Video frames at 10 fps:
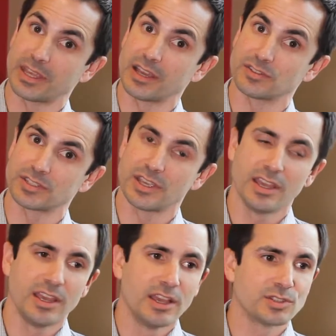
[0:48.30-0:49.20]
else.
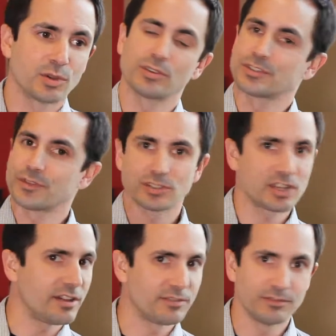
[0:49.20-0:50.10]
So of course, first
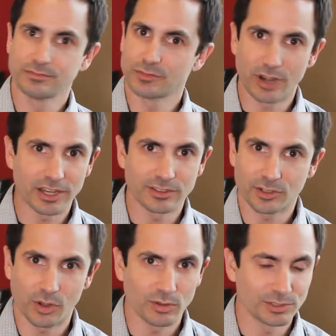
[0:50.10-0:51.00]
off, regular
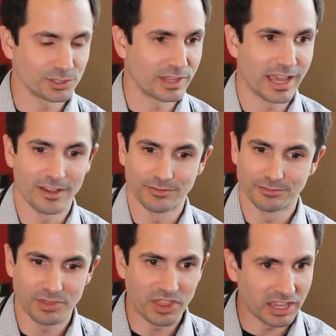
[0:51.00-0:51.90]
colds, you'll have
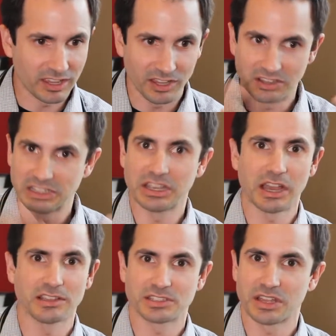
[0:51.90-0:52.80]
thick, gunky
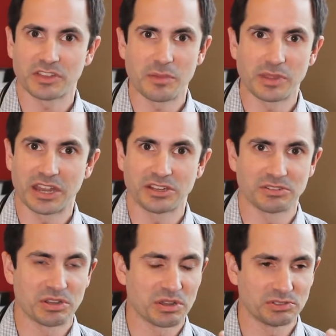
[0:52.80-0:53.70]
stuff coming out of your
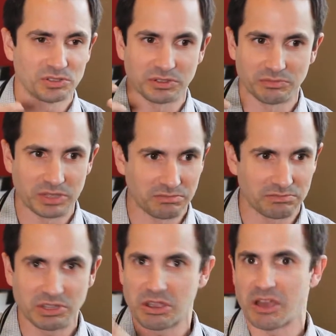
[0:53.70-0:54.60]
nose. You can be
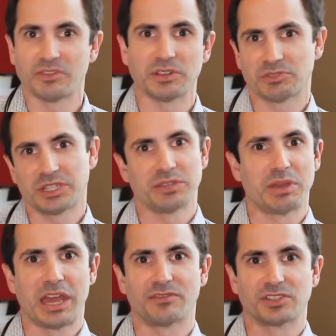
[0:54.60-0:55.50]
coughing really
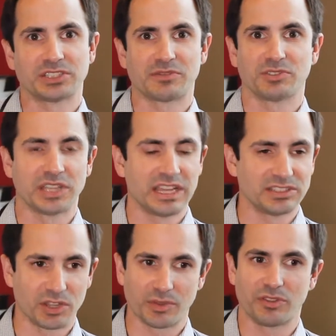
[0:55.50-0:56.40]
bad for several days,
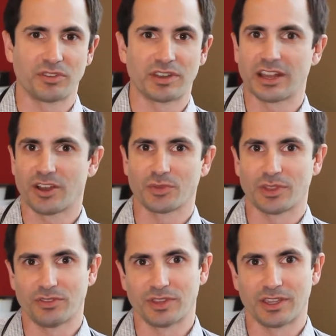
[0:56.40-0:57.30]
all the way through the night, all the way through